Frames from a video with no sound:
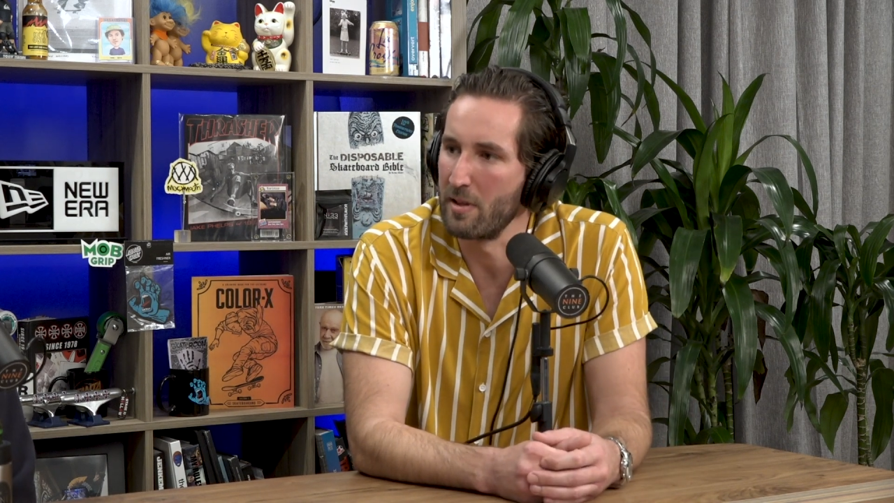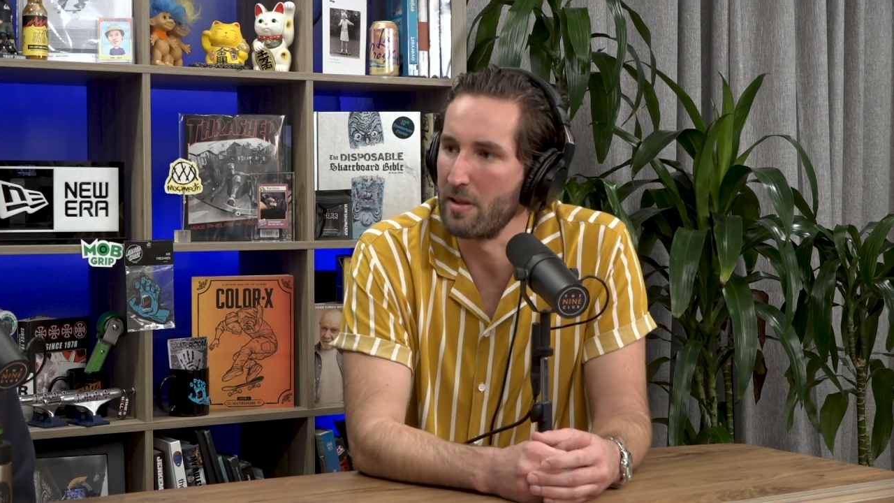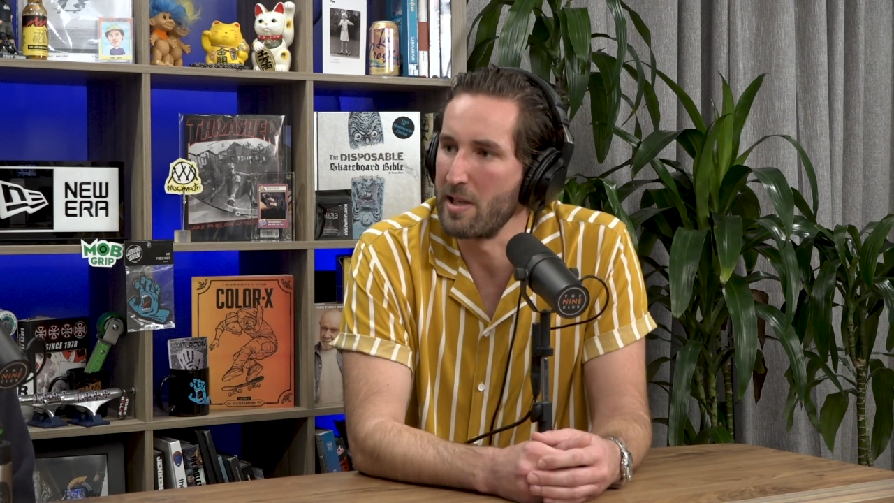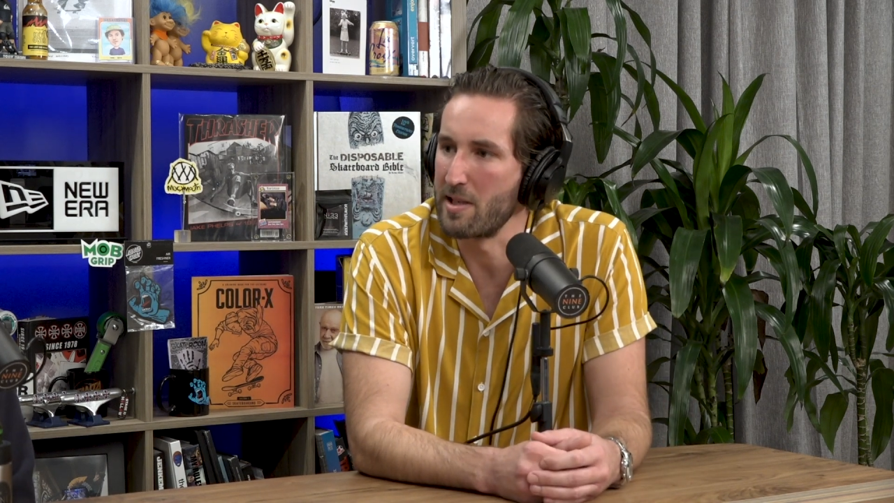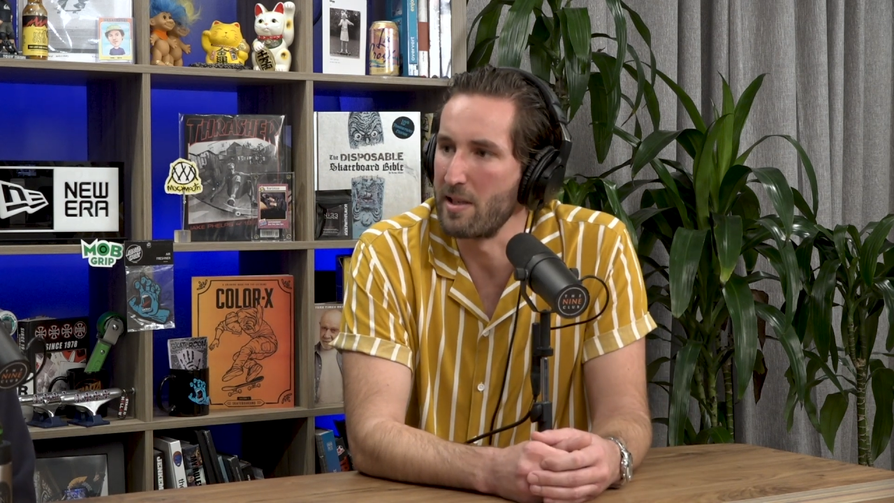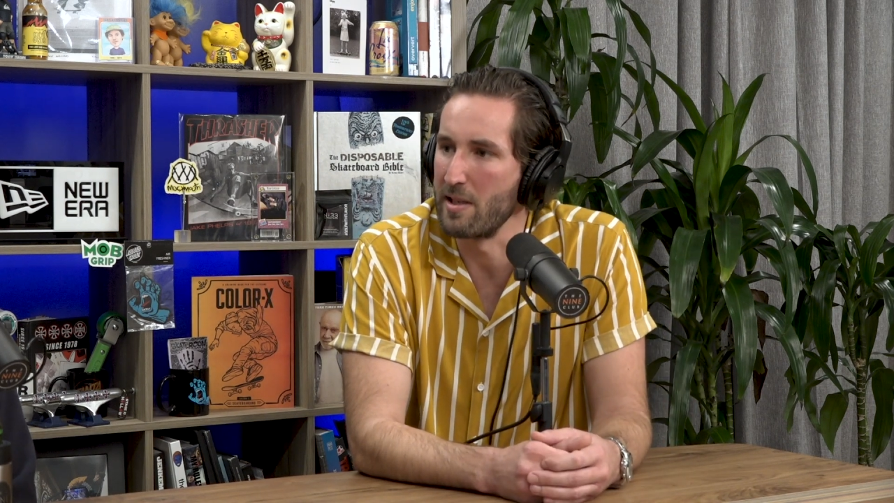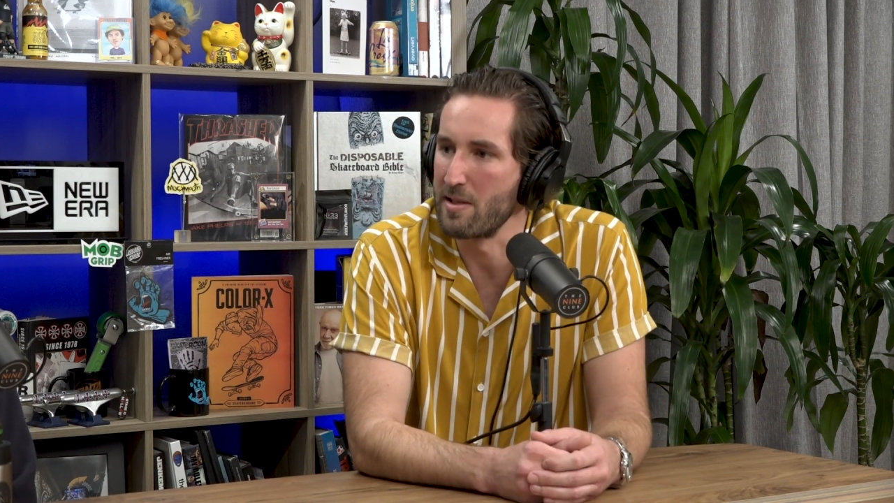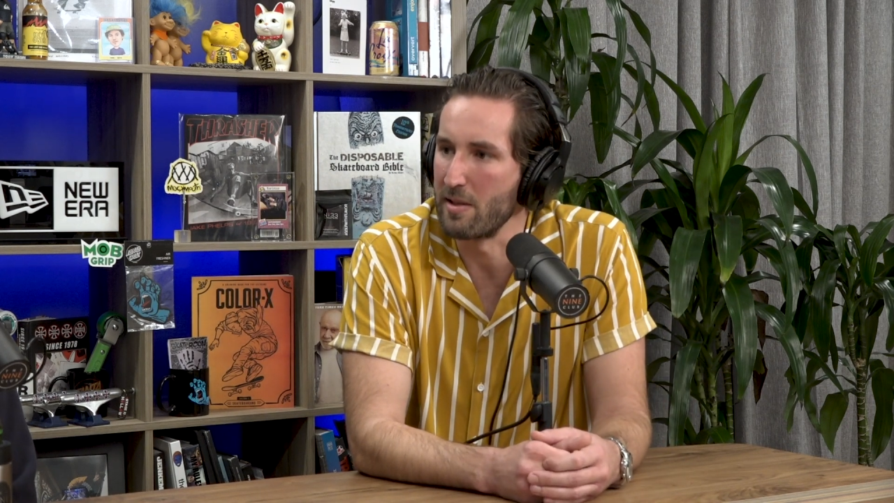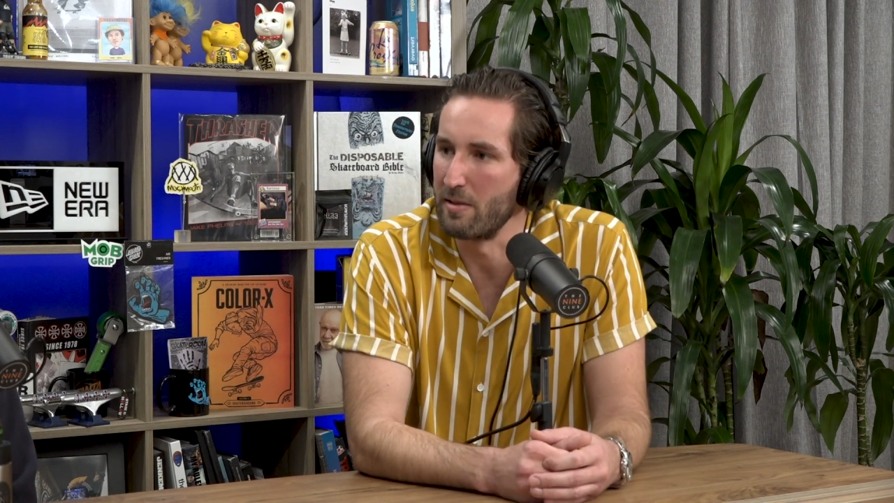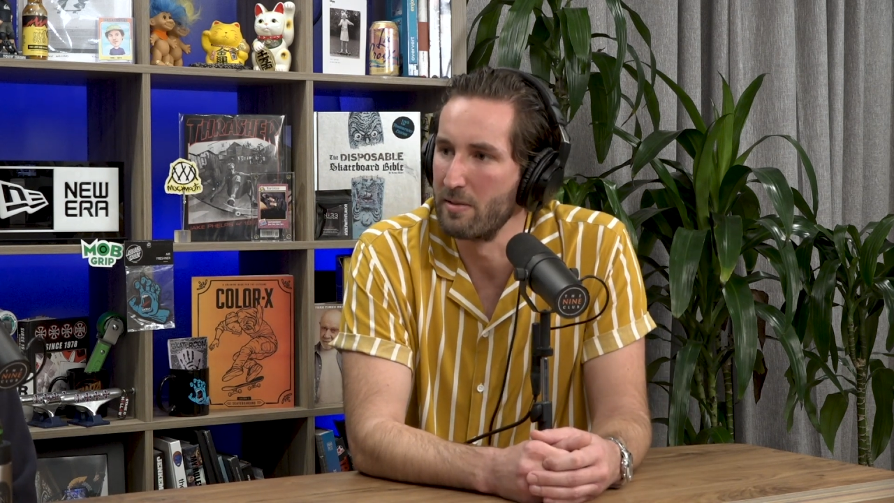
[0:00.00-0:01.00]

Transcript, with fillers: little entity, so